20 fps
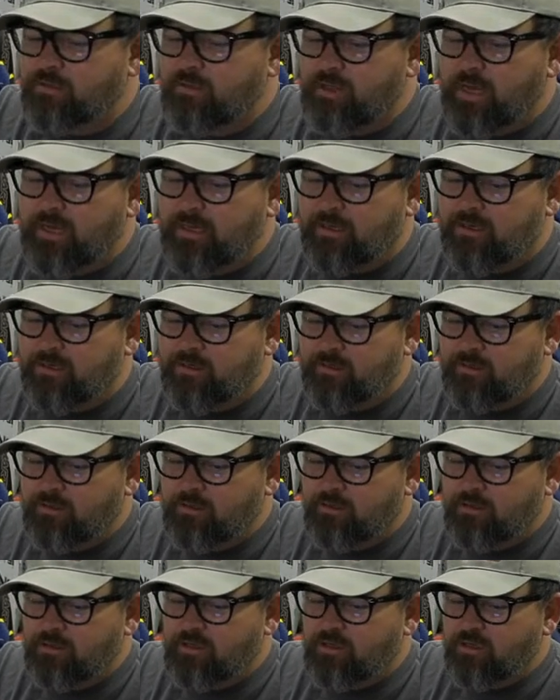like
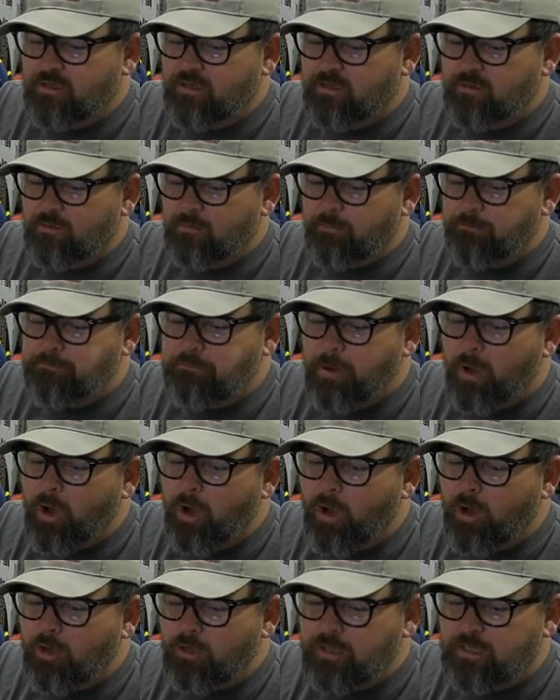
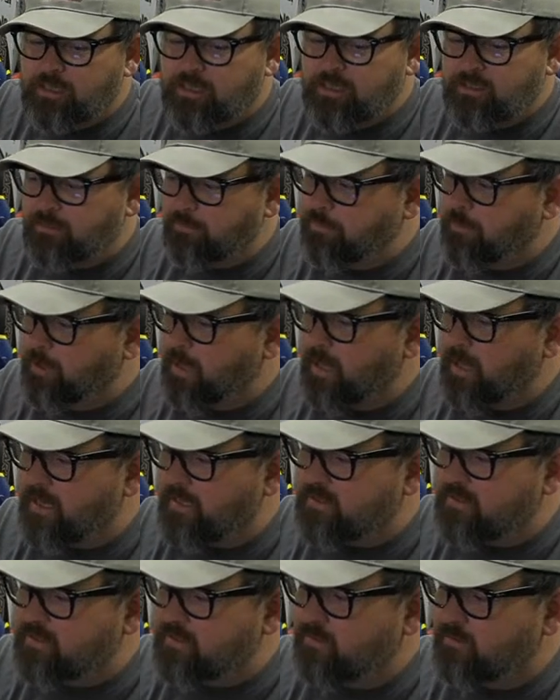ponging into
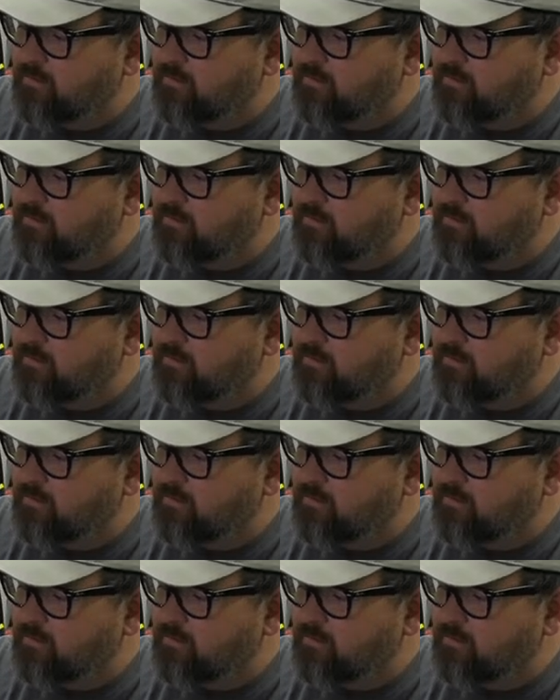place.